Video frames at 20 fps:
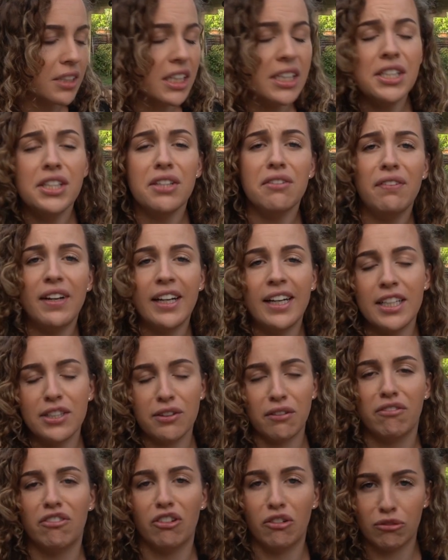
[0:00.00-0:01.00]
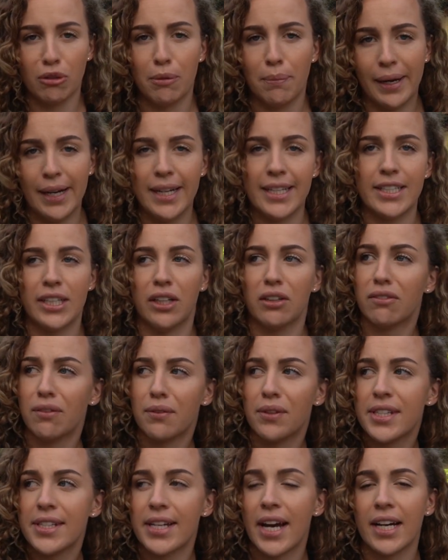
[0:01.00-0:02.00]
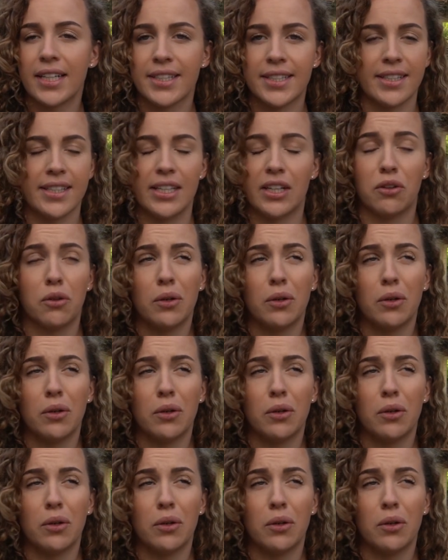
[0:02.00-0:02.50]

It's the feelings of vulnerability, of uncertainty,